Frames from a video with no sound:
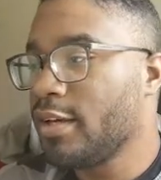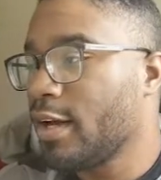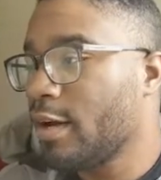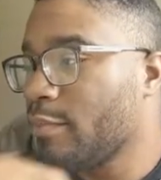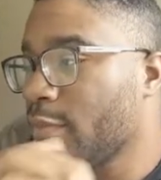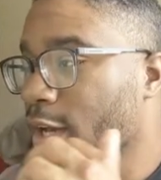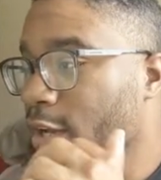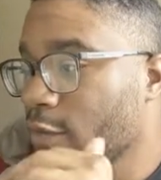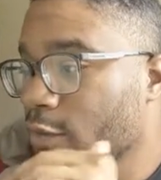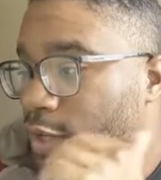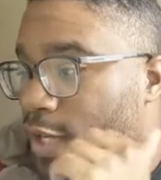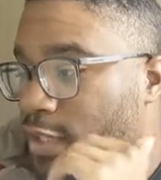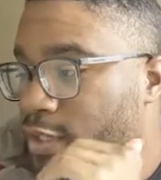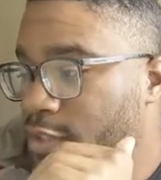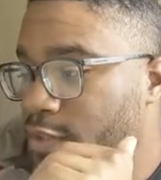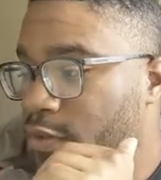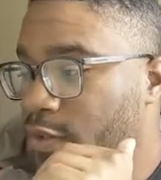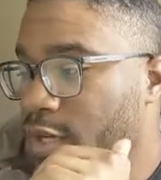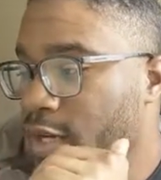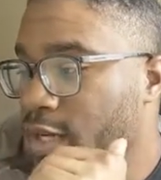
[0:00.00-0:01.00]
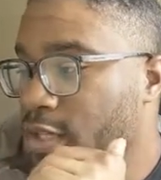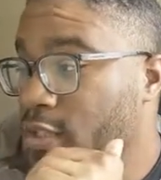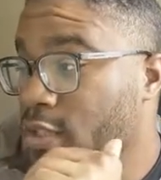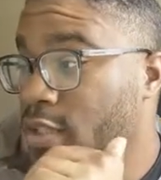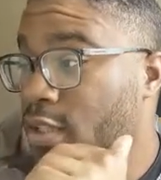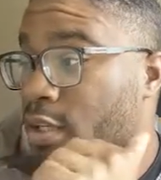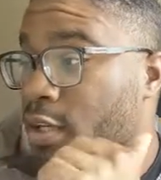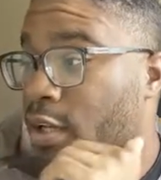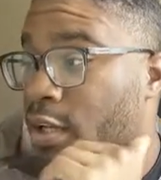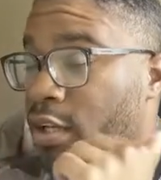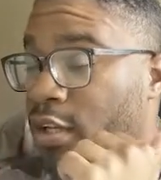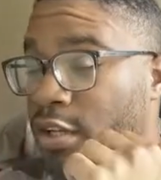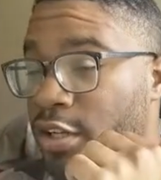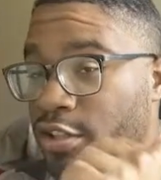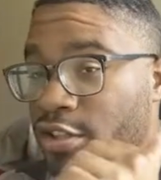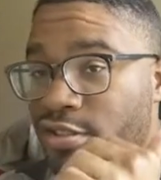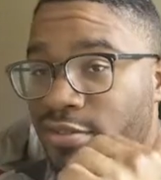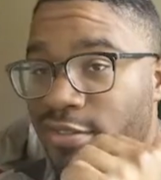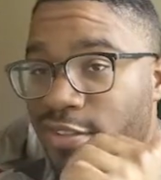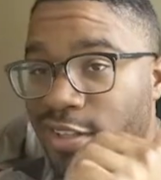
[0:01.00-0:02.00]
I'm not gonna lie to you guys,
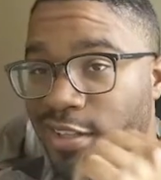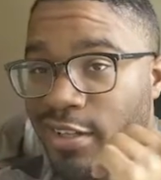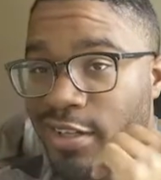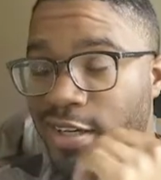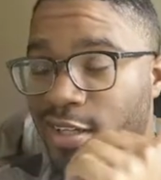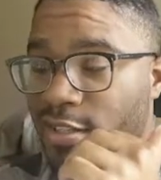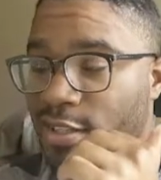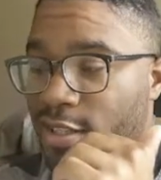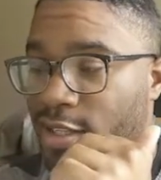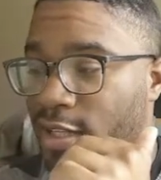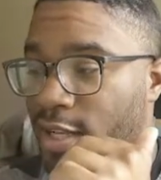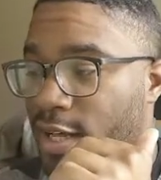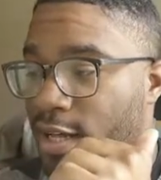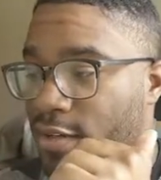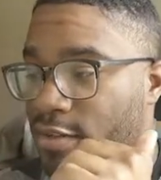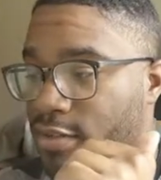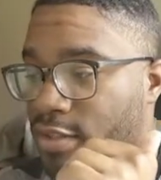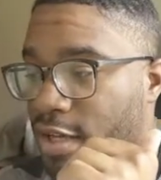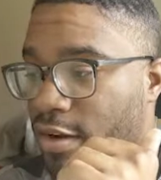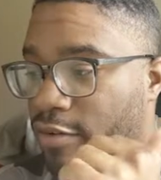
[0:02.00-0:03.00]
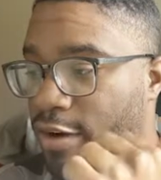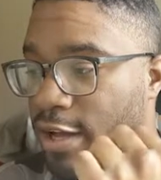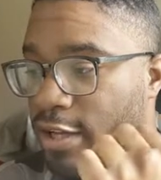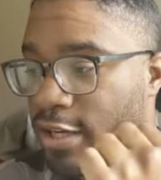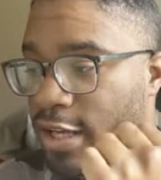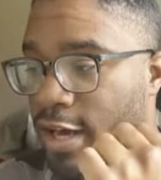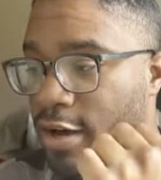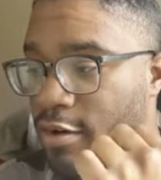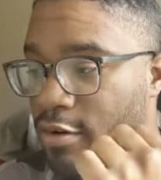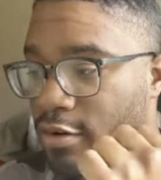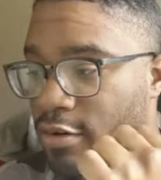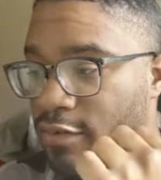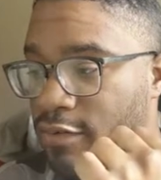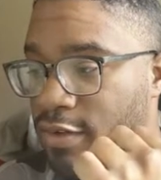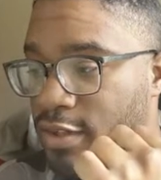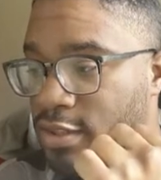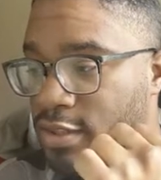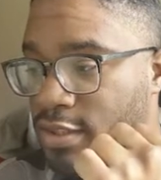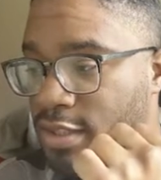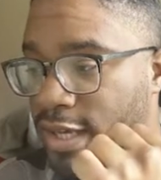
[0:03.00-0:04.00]
literally look at the clocks. Like right now, if
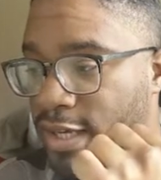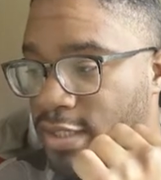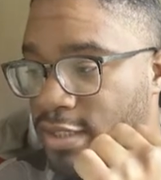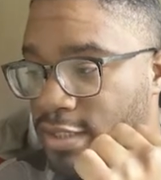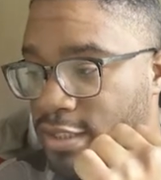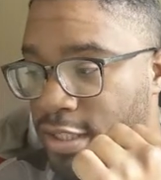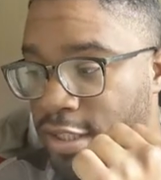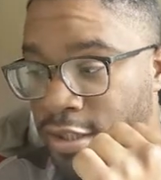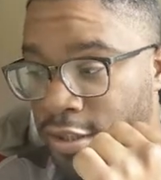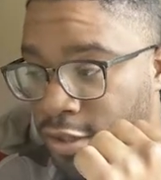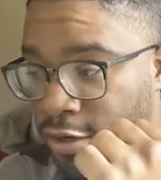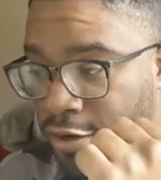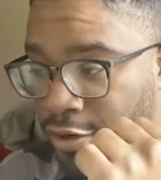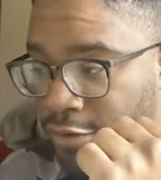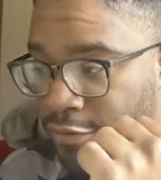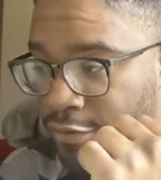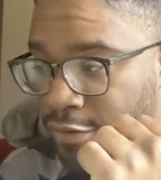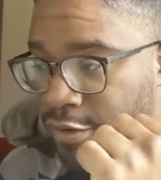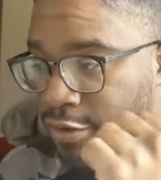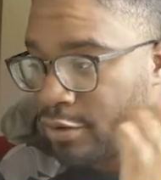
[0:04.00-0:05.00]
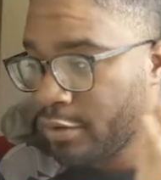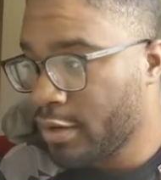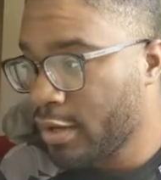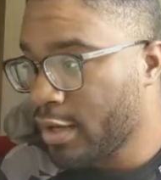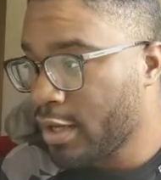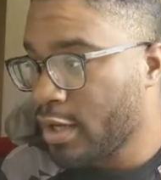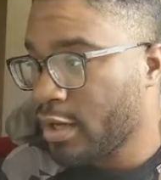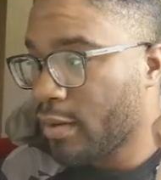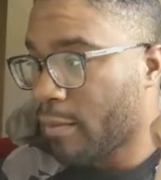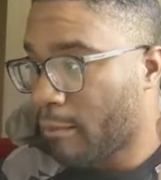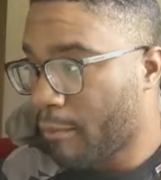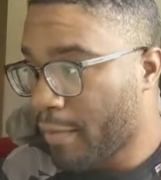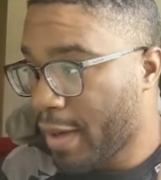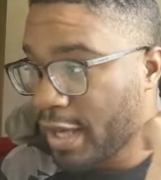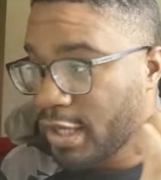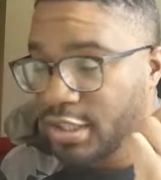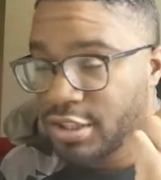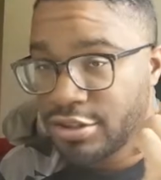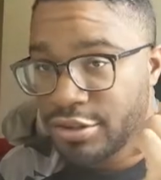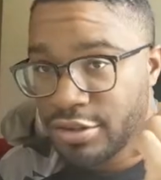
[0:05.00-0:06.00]
it's like 10:30 for you,
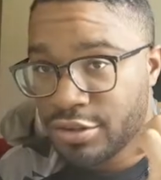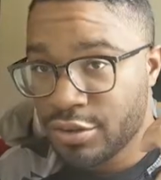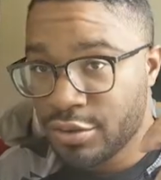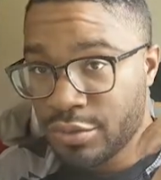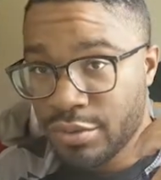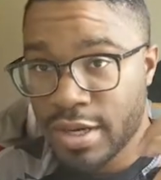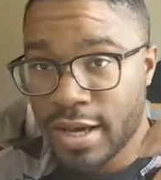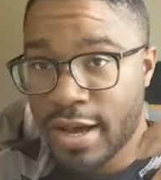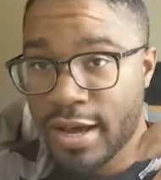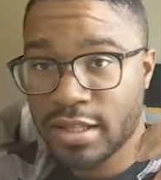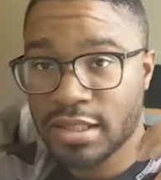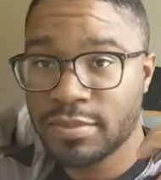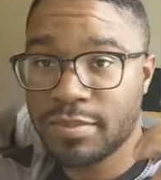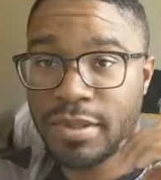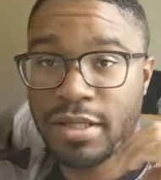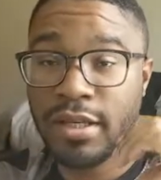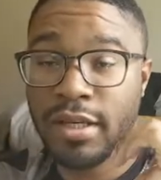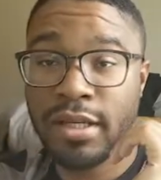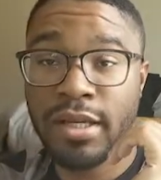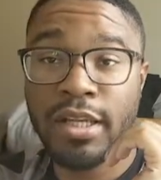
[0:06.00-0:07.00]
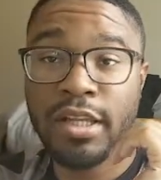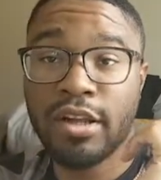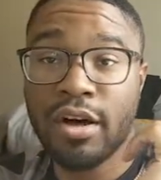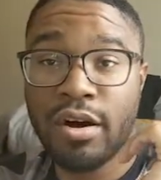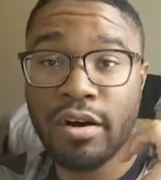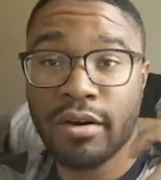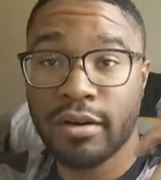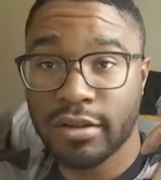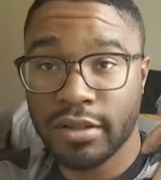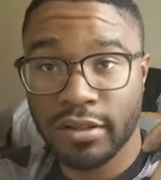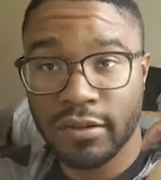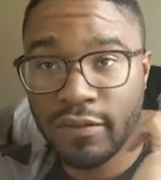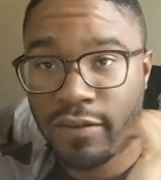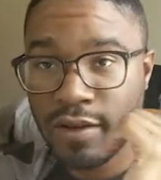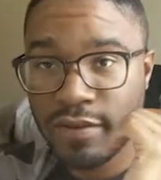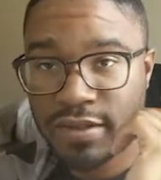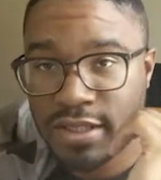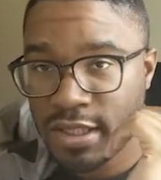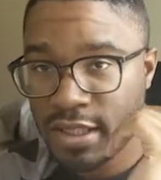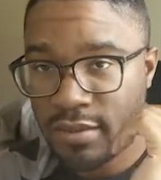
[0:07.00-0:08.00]
make sure do not spend any longer than
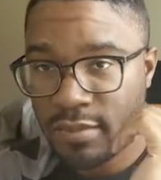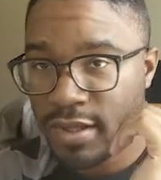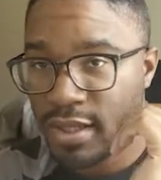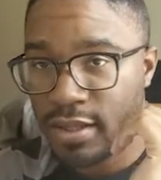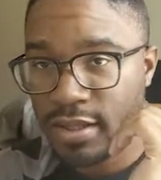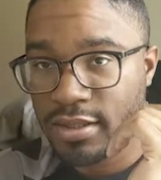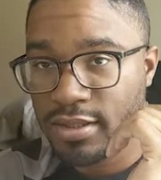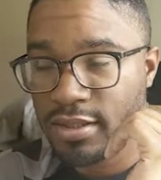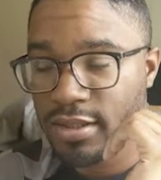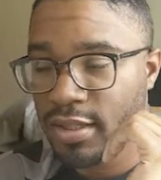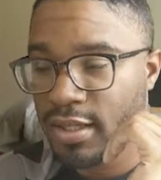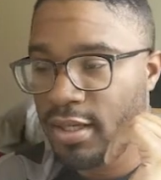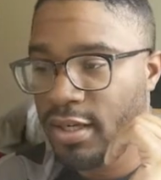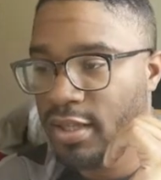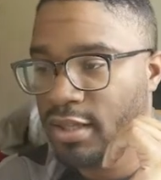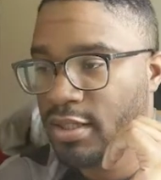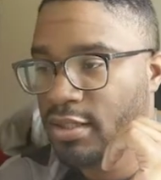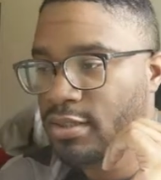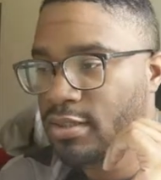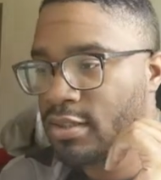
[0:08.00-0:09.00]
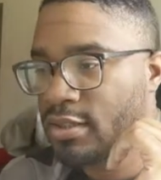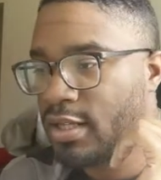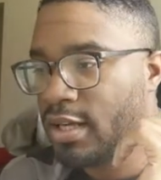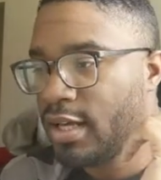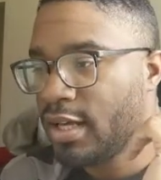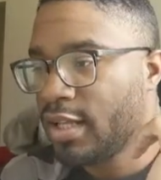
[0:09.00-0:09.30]
15 minutes looking at this.